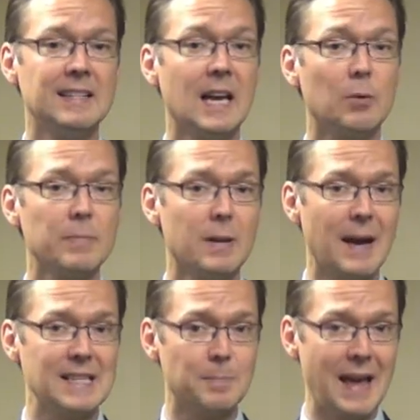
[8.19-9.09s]
To help
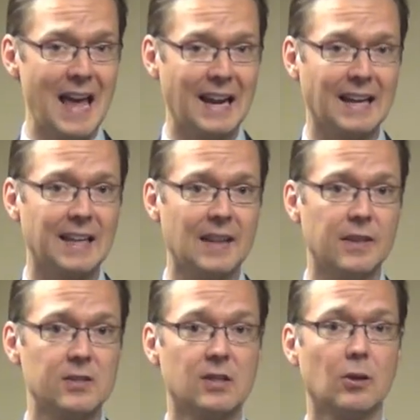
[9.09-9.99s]
minimize panic
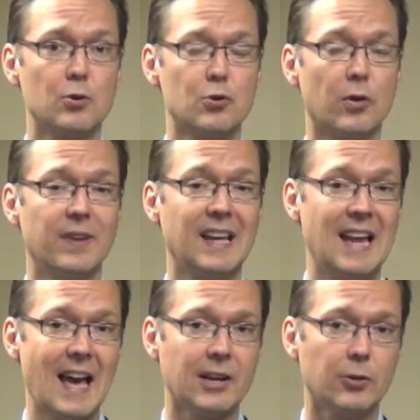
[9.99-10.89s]
and the disclosure of
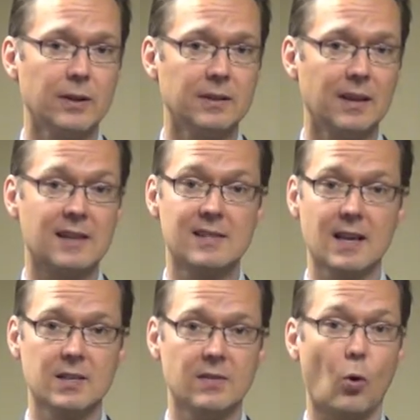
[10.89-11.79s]
inaccurate,
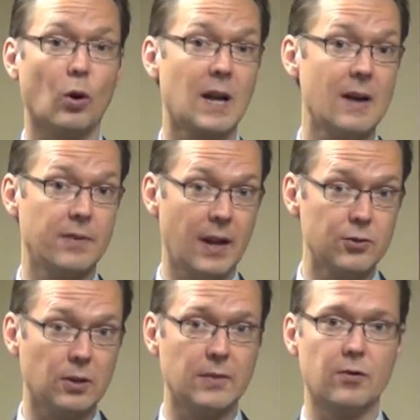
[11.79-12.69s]
excessive, or
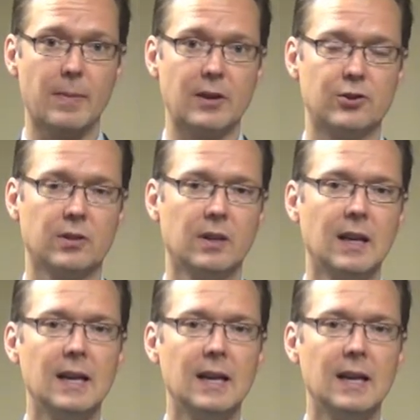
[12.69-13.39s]
confidential information,